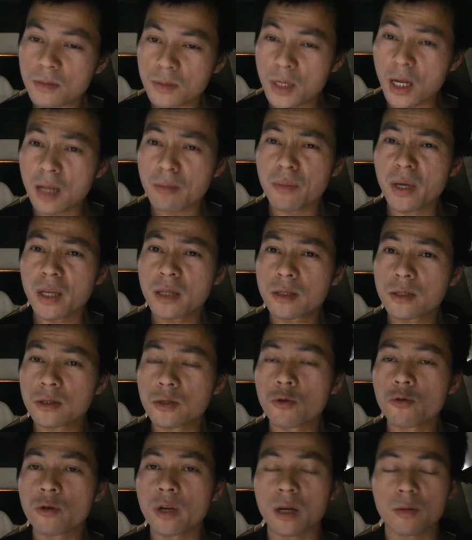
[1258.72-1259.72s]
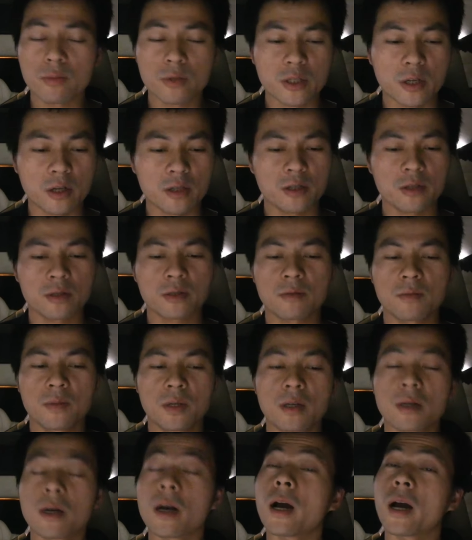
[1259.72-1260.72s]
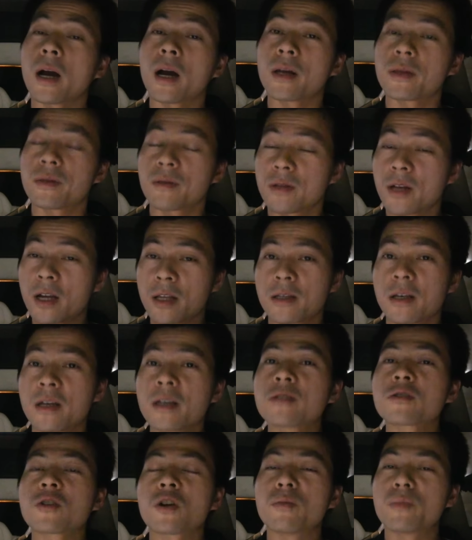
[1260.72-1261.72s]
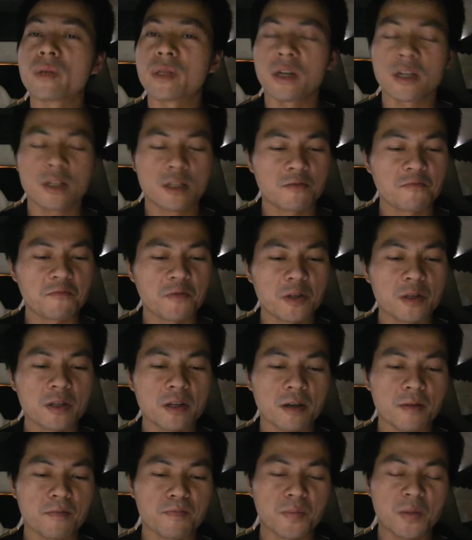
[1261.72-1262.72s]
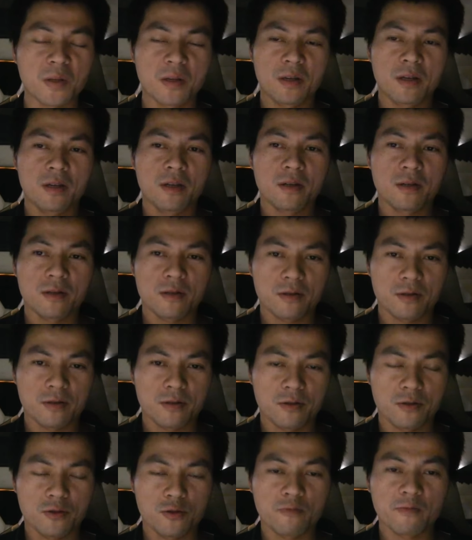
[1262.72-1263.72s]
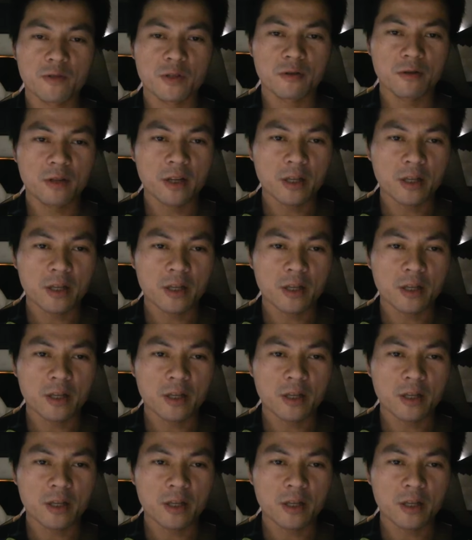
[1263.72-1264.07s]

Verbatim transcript: That means no gear changes, and that in combination with, um, you know, when you